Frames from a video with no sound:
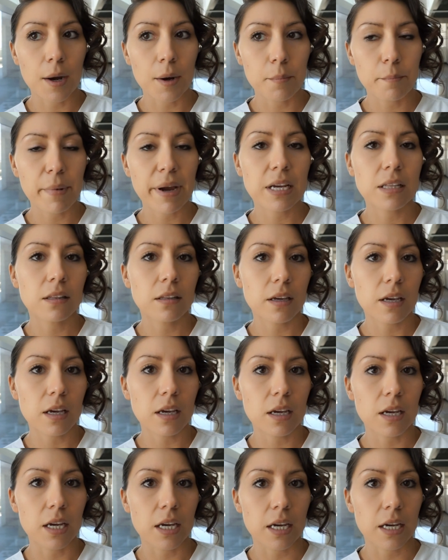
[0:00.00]

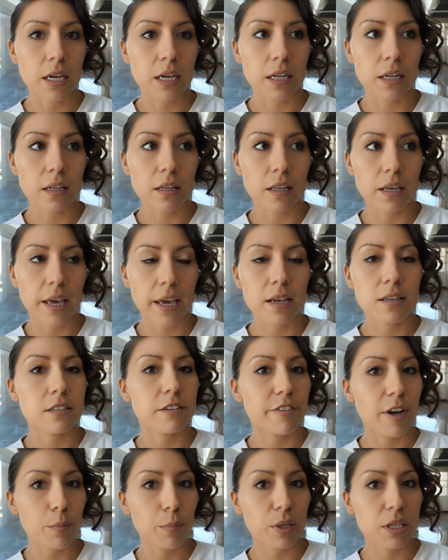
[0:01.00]
mainly in the case
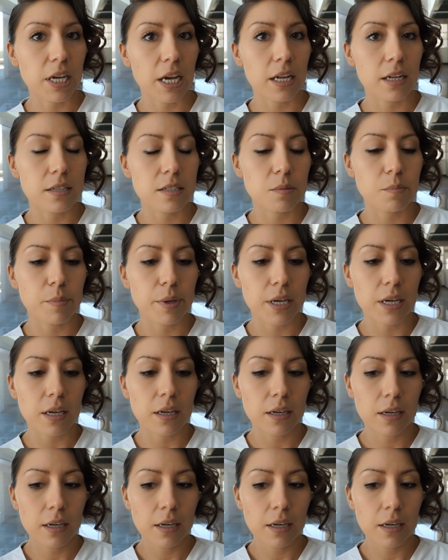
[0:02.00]
of hepatitis B.